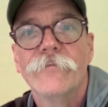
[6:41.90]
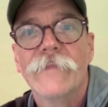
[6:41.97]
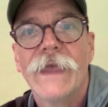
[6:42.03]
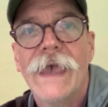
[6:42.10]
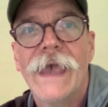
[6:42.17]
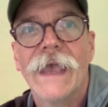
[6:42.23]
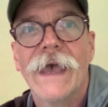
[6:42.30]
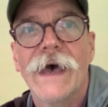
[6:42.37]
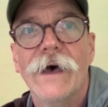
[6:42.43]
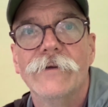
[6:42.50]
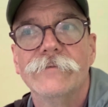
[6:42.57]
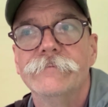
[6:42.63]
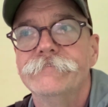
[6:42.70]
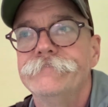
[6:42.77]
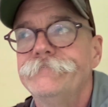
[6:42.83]
hang out
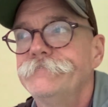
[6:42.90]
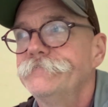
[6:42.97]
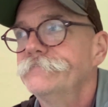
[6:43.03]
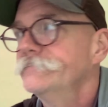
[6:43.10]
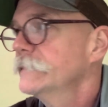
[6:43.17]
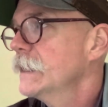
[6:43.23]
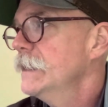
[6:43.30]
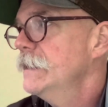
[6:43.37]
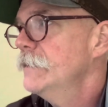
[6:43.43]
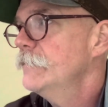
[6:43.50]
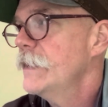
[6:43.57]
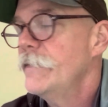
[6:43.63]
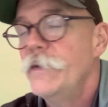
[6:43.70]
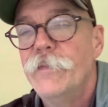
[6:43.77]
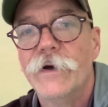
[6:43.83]
and
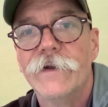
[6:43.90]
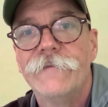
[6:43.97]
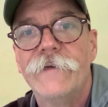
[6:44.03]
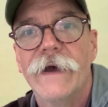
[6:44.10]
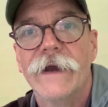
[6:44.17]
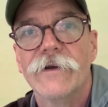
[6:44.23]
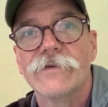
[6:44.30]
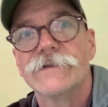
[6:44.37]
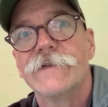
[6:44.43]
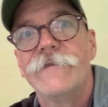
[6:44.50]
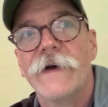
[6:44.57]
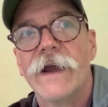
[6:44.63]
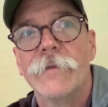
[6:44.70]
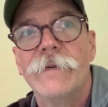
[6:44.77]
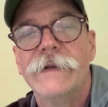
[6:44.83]
maybe build a fire. There's a
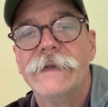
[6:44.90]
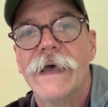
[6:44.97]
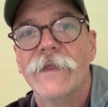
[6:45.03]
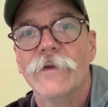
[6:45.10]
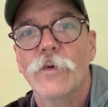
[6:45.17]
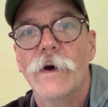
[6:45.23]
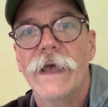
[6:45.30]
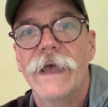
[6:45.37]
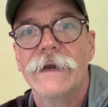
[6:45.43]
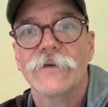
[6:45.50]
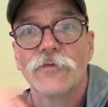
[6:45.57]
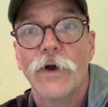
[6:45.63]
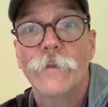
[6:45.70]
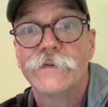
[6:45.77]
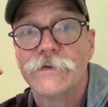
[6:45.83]
fire pit down the way and a
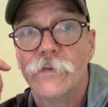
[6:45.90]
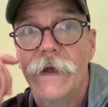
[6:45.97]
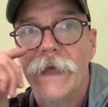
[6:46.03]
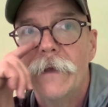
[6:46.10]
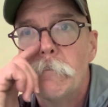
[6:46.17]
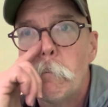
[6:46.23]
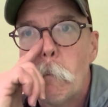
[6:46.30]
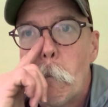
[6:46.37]
rope swing.